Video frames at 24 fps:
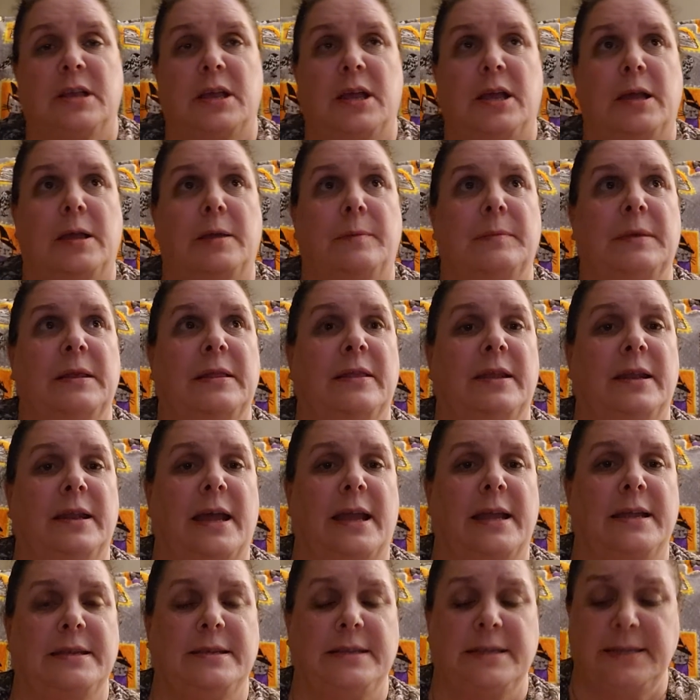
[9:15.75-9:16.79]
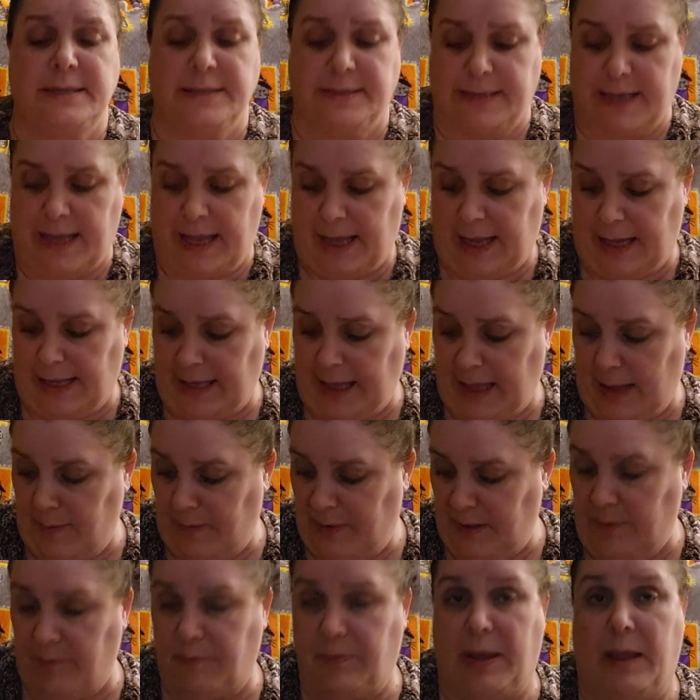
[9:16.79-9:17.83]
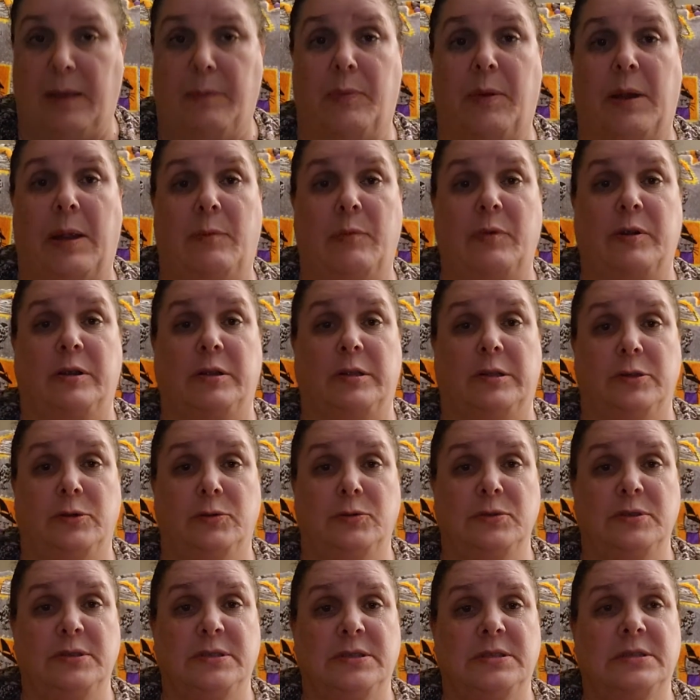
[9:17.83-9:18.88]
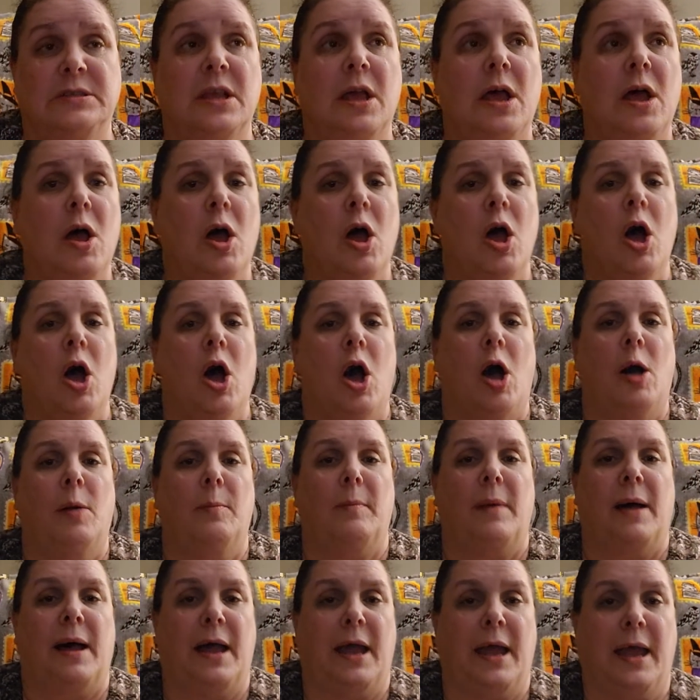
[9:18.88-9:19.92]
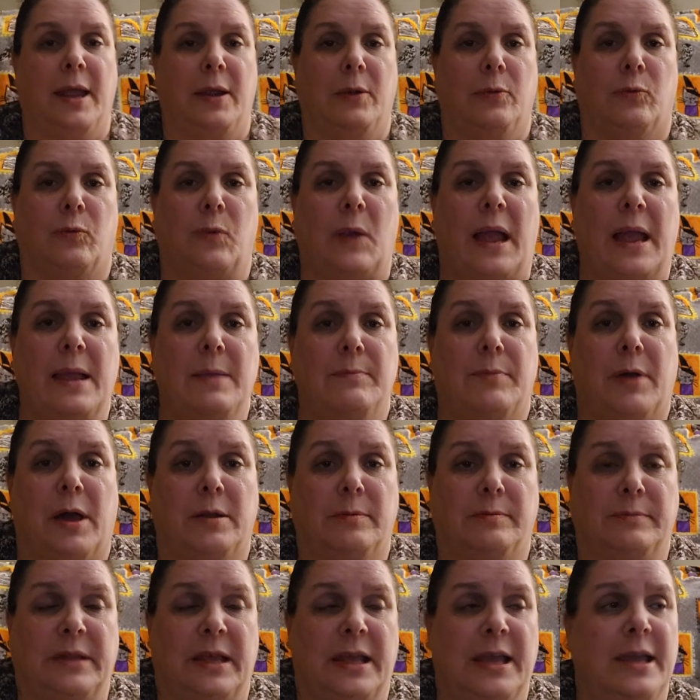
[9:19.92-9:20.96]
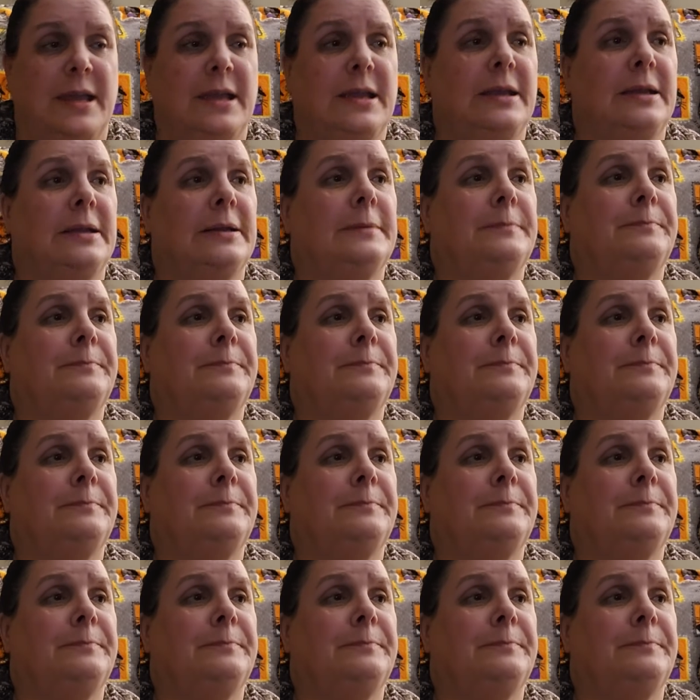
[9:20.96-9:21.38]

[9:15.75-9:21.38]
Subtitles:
In the 90s, I got bit by a brown recluse on my right bottom leg.